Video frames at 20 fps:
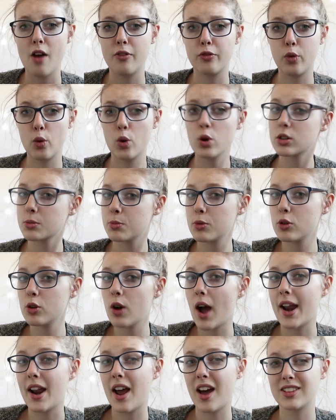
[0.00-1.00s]

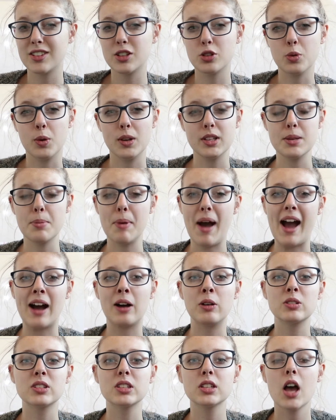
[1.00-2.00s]
affordable and under
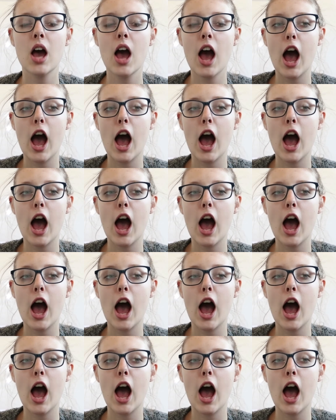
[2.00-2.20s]
£20,